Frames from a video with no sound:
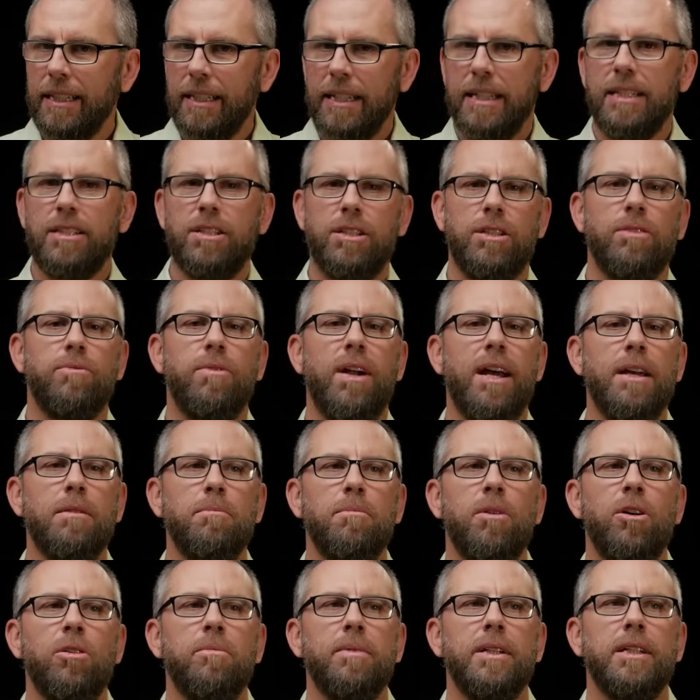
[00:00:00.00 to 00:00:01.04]
it's the right
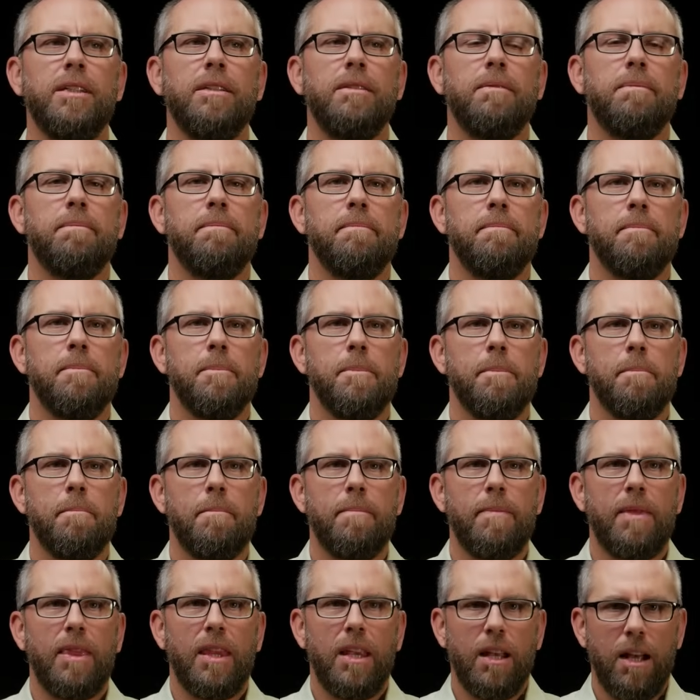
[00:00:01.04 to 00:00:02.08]
moment,
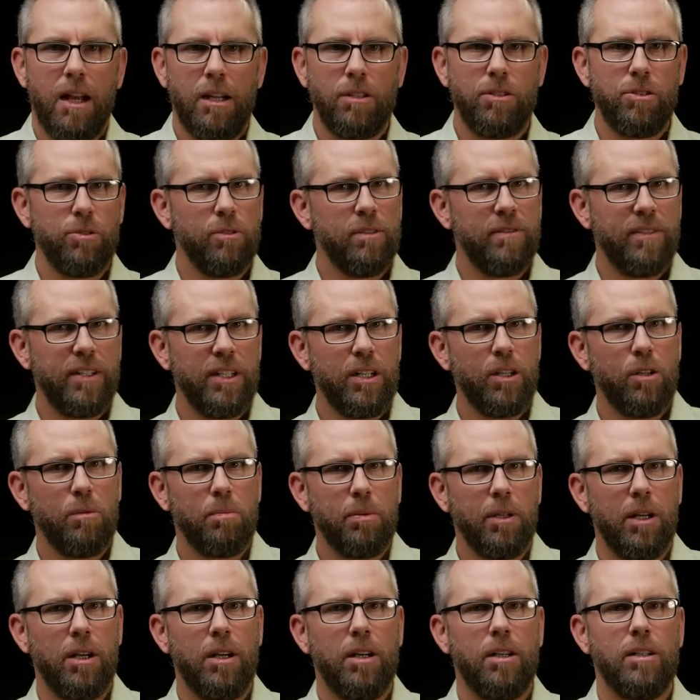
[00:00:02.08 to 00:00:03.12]
I'll do a video
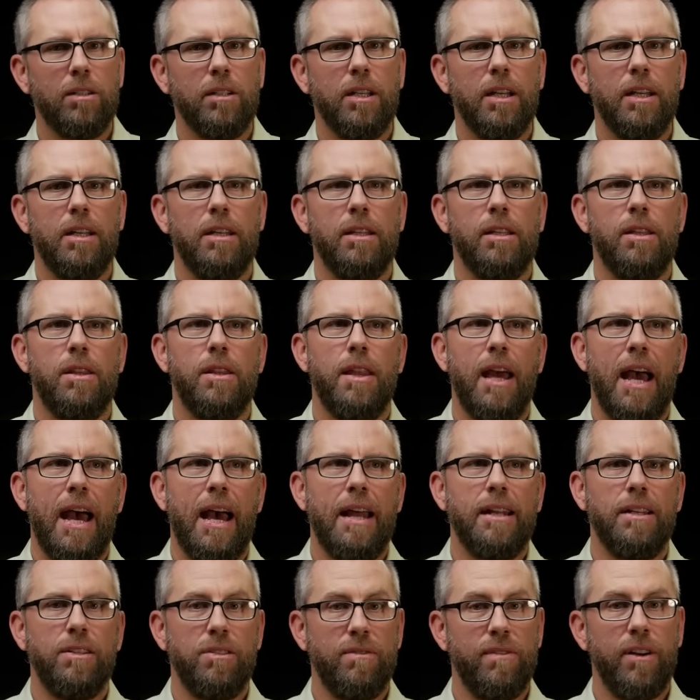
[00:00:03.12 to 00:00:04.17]
blog
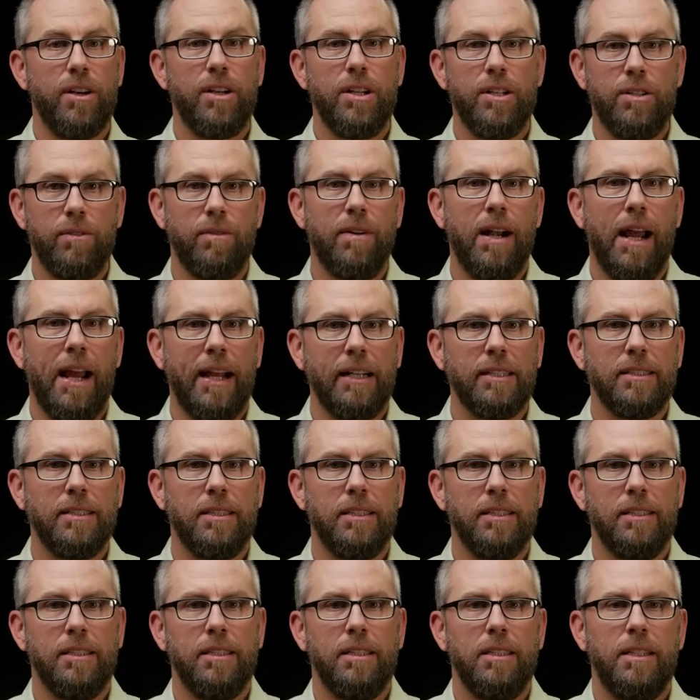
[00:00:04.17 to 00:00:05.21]
that is very direct
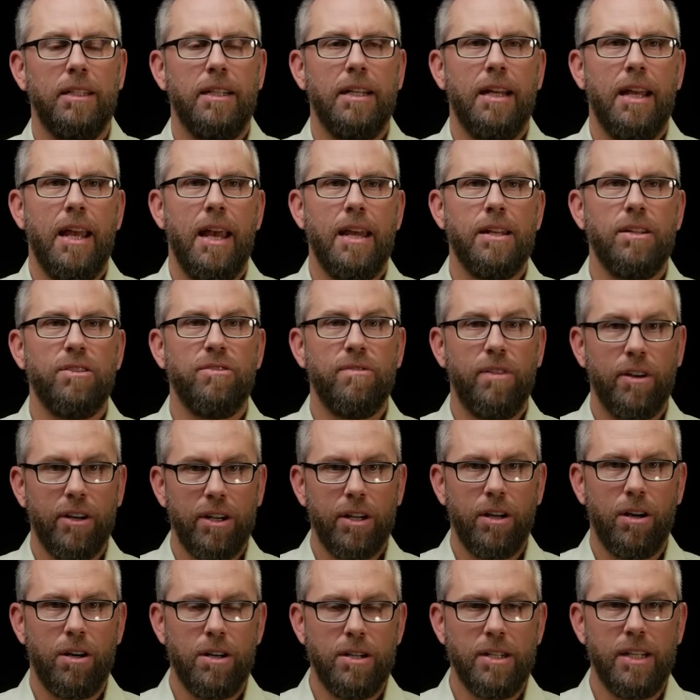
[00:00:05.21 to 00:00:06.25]
and is very
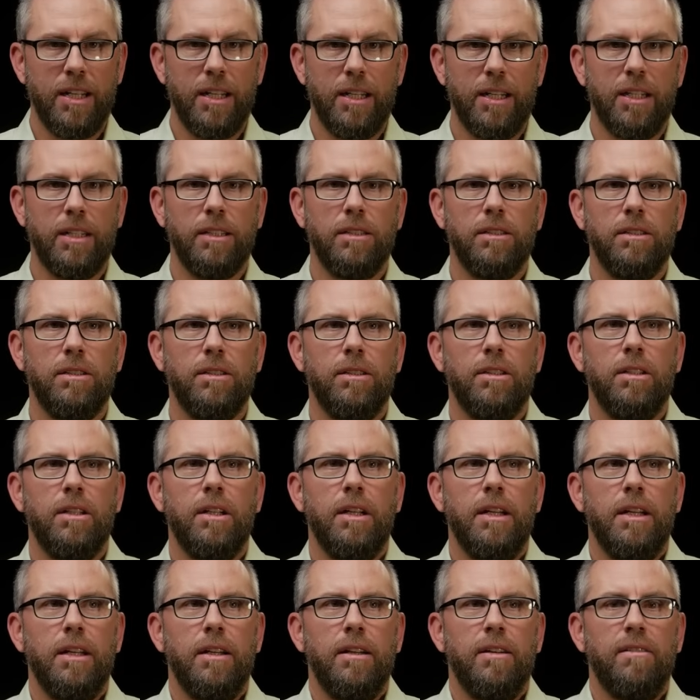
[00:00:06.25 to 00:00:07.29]
hard-hitting
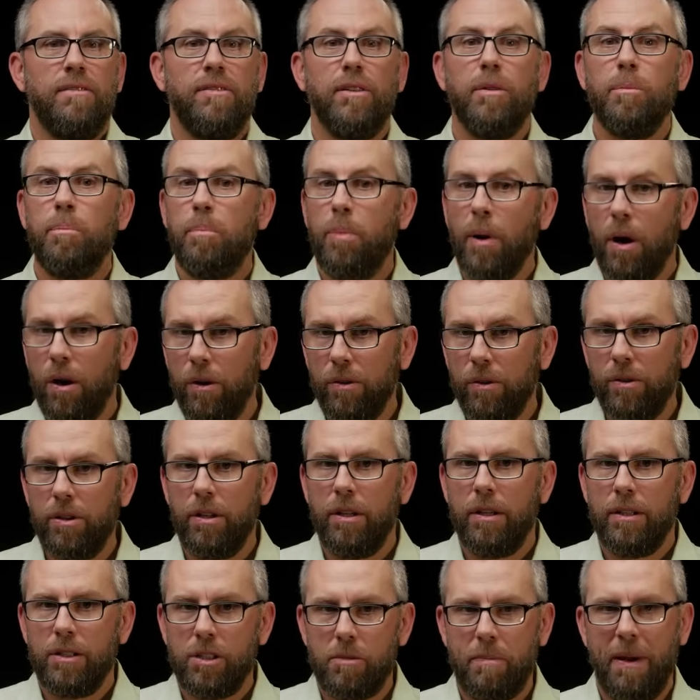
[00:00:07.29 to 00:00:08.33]
for both
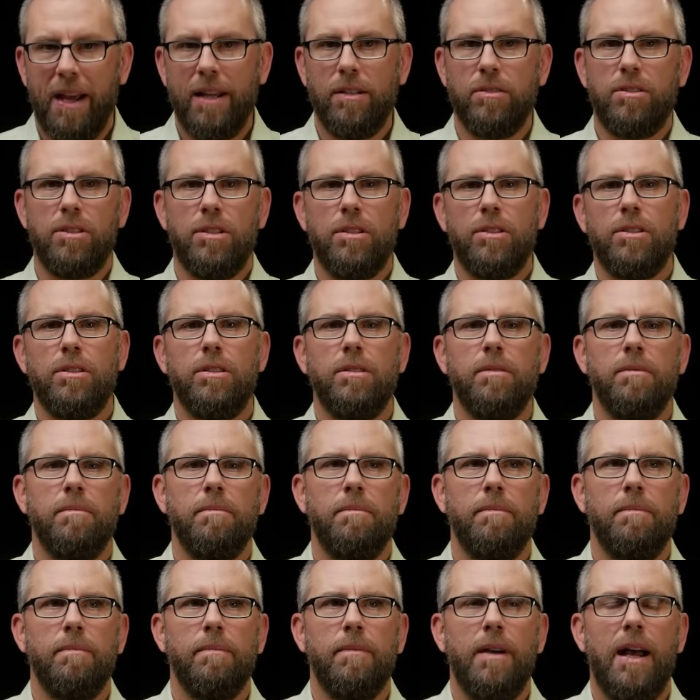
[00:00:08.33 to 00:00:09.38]
spouses.
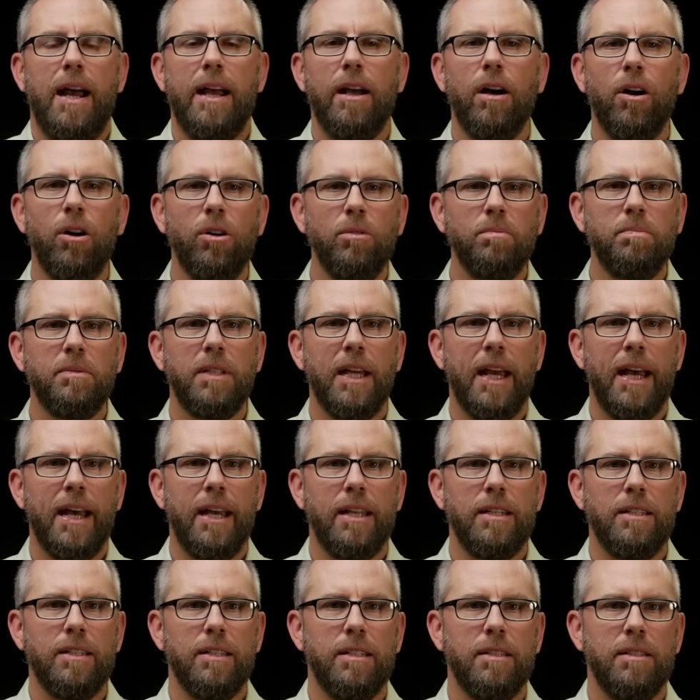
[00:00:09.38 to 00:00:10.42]
I hope
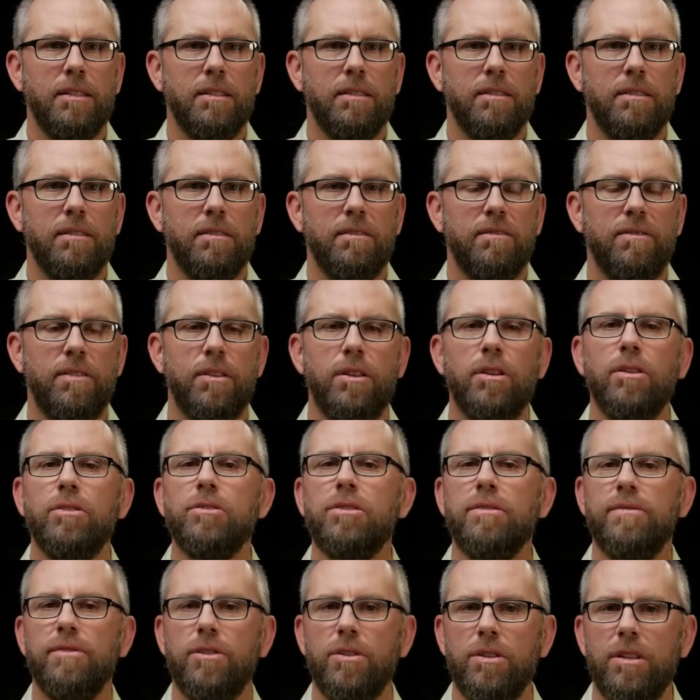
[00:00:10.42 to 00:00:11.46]
that for those
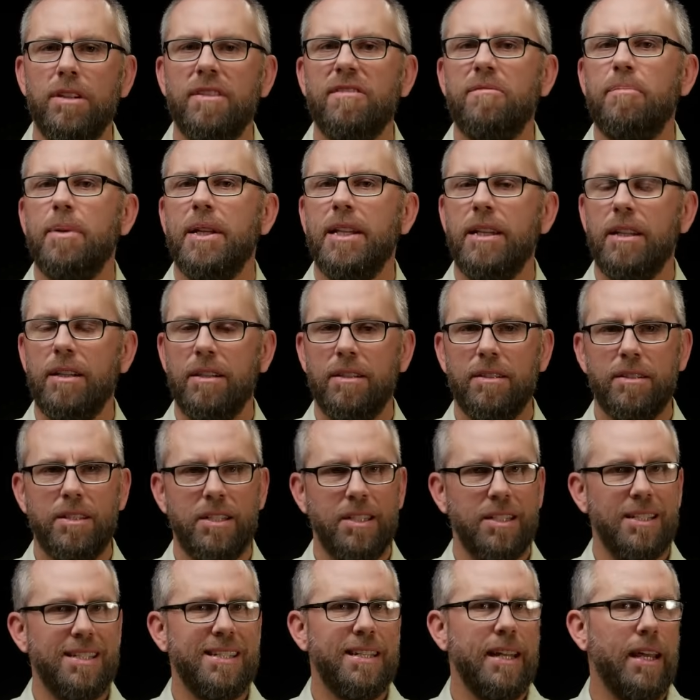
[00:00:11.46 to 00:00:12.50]
of you that have been here
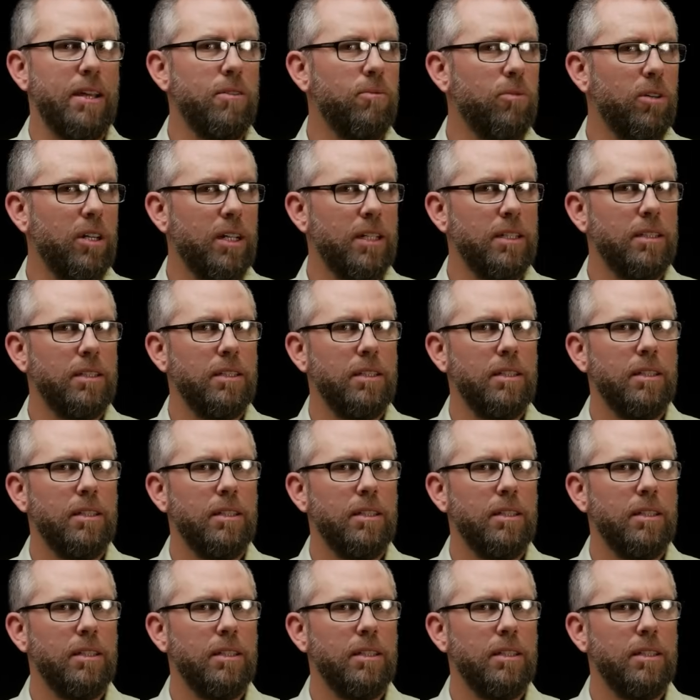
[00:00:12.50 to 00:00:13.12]
since day one,